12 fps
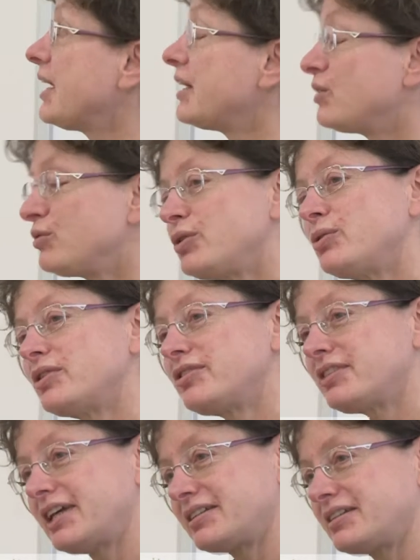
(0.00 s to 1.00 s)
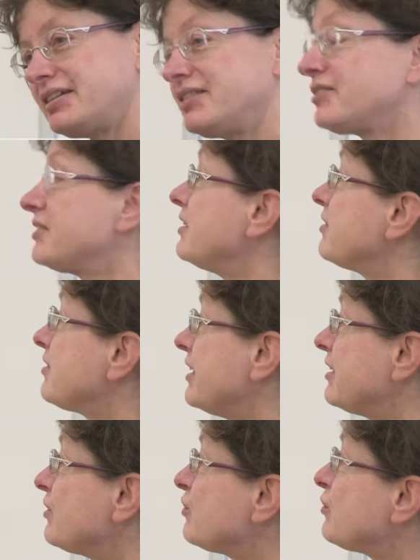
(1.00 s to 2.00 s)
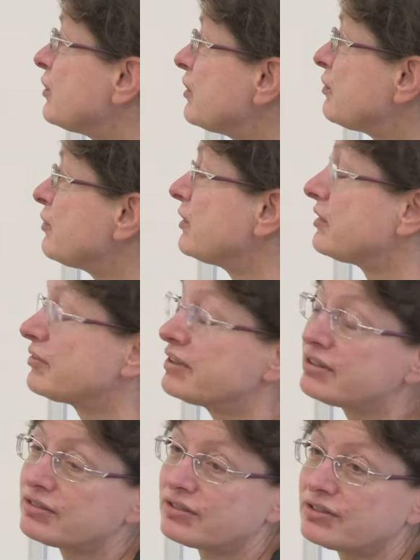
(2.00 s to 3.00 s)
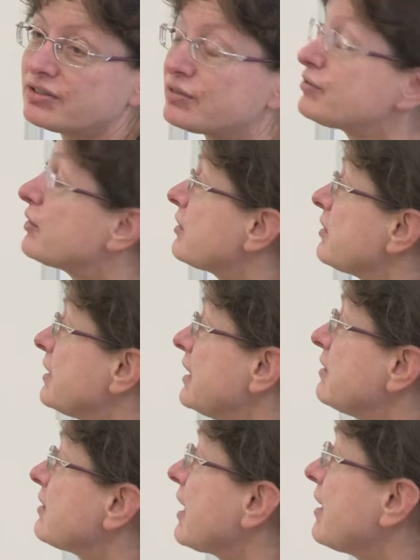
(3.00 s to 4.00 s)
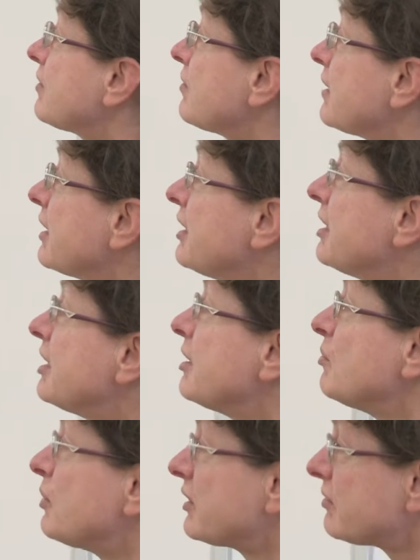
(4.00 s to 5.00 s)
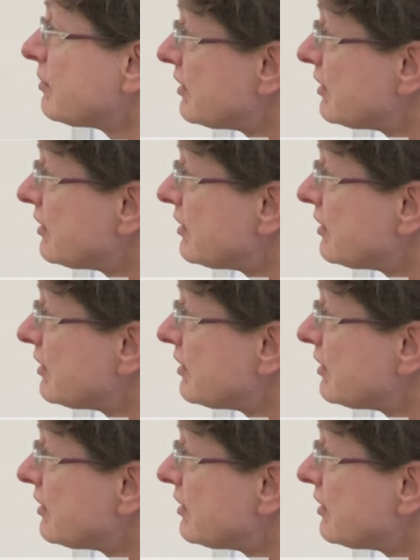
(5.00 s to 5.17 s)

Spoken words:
And of course, that then is an incentive for further research or further data gathering. But